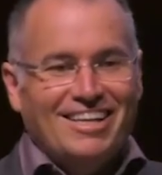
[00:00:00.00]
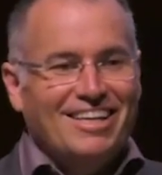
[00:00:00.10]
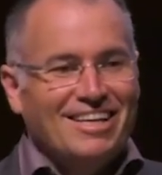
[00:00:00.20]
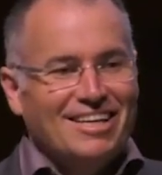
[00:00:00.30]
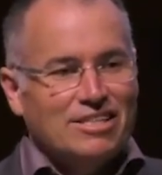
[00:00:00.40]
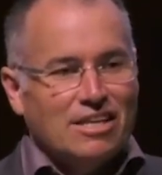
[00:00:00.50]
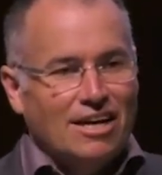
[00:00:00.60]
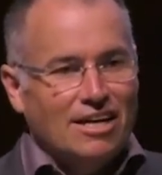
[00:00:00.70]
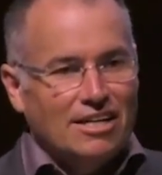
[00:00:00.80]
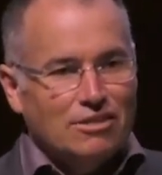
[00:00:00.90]
he is
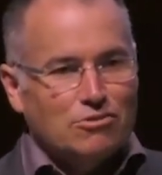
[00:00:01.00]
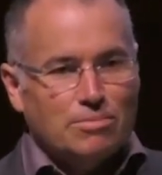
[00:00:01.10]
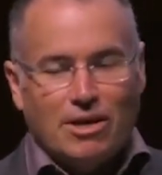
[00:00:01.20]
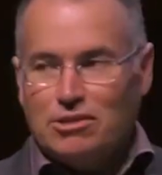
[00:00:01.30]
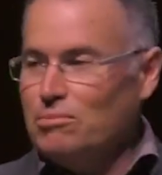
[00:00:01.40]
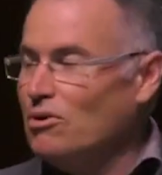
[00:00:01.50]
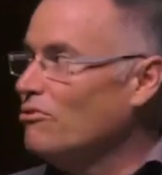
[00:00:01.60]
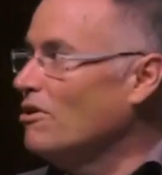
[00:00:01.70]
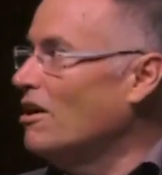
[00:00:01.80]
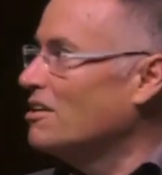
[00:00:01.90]
responsible
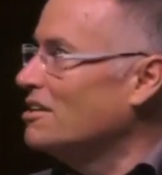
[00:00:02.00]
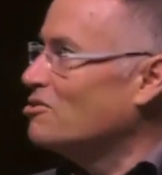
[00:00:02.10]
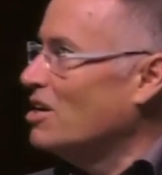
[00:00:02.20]
for all these